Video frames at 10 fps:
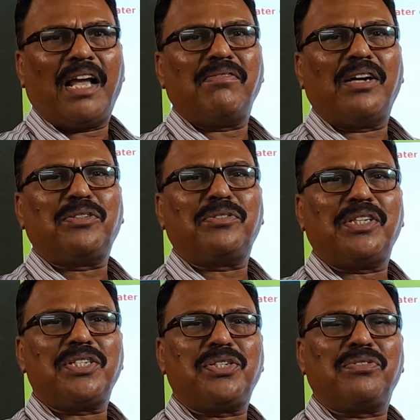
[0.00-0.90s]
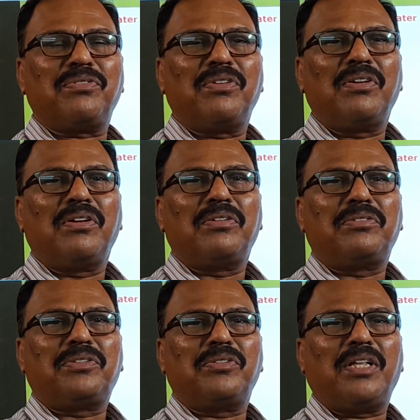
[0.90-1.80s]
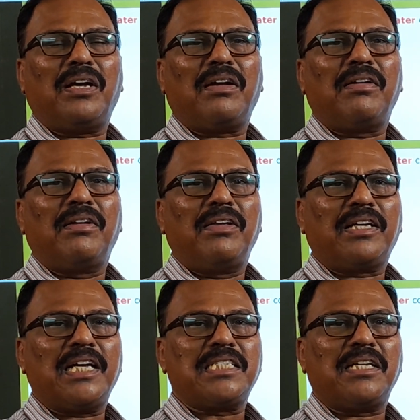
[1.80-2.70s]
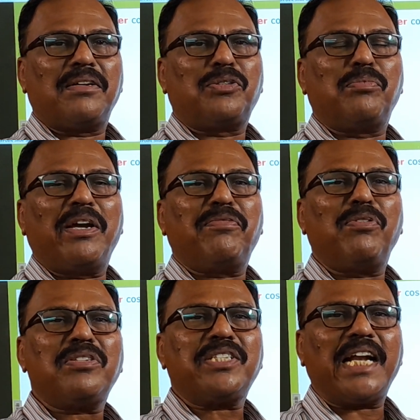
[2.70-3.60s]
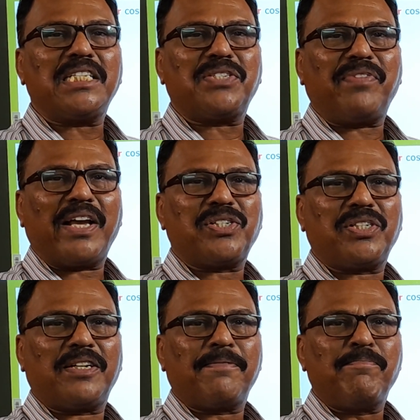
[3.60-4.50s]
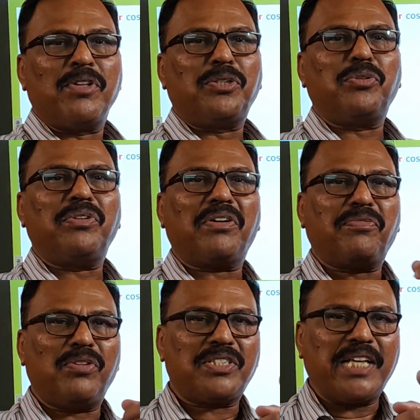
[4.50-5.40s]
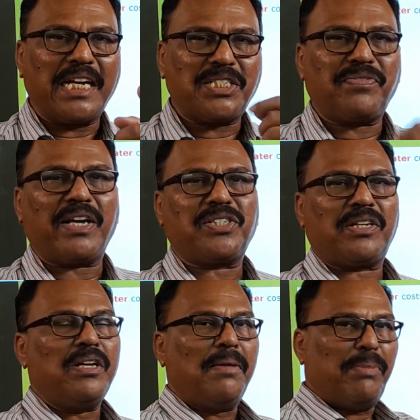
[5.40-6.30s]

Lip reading: I want to teach you to the, you can say, to my full satisfaction, to your full satisfaction.